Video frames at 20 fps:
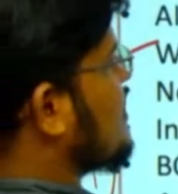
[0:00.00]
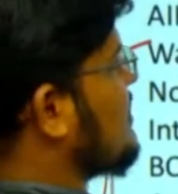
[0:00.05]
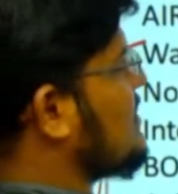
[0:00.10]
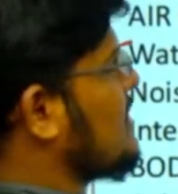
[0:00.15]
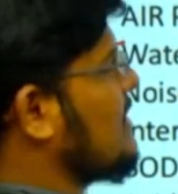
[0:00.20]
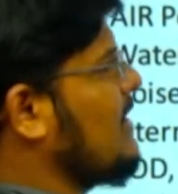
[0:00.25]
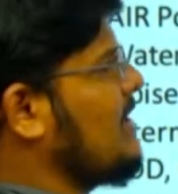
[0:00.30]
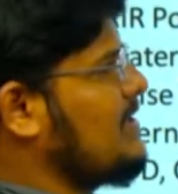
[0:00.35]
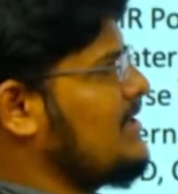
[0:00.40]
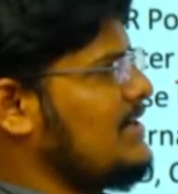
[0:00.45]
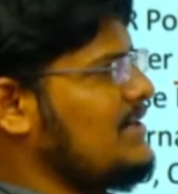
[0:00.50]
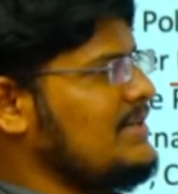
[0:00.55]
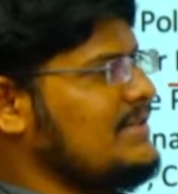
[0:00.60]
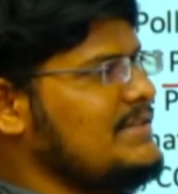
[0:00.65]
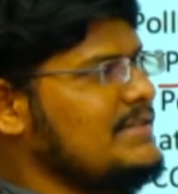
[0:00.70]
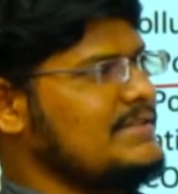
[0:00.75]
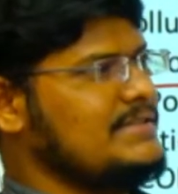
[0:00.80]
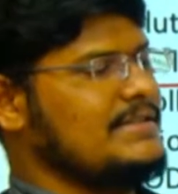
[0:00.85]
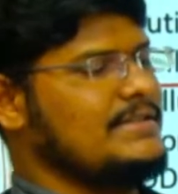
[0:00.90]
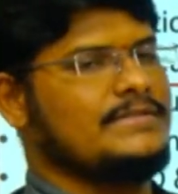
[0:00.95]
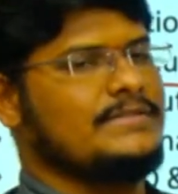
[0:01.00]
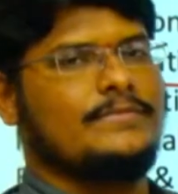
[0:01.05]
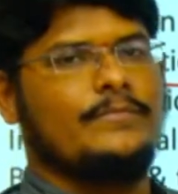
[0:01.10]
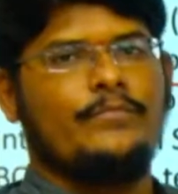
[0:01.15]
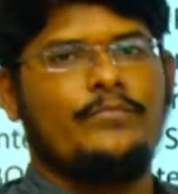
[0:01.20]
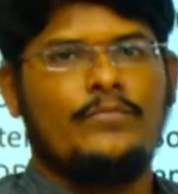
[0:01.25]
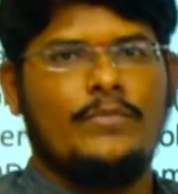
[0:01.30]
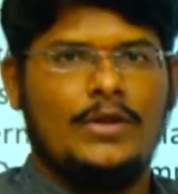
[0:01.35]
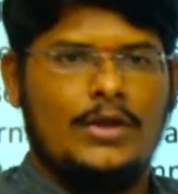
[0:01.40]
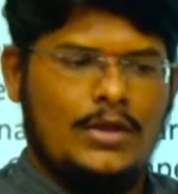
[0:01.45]
related diseases.
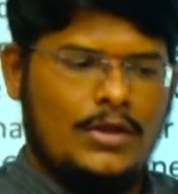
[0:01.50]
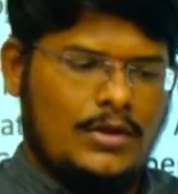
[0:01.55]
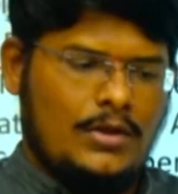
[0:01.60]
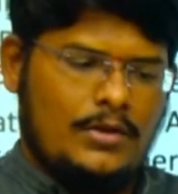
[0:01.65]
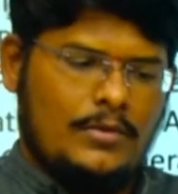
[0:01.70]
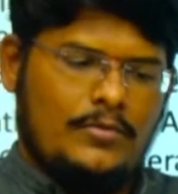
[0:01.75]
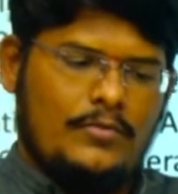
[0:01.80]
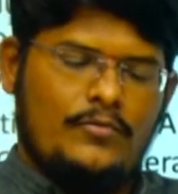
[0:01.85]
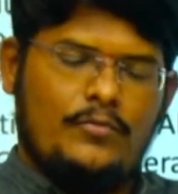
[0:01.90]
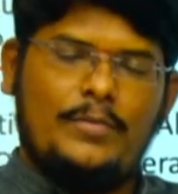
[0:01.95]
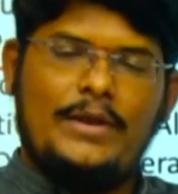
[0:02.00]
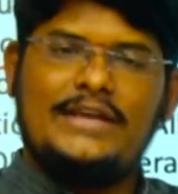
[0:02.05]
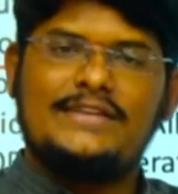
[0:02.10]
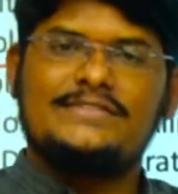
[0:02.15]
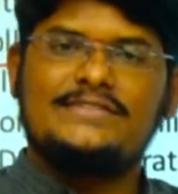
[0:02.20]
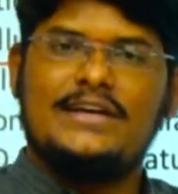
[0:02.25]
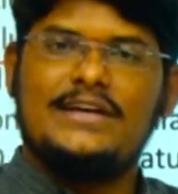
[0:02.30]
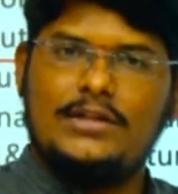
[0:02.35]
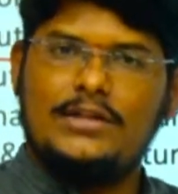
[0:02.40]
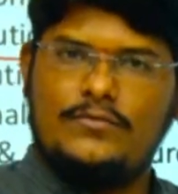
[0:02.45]
Based on the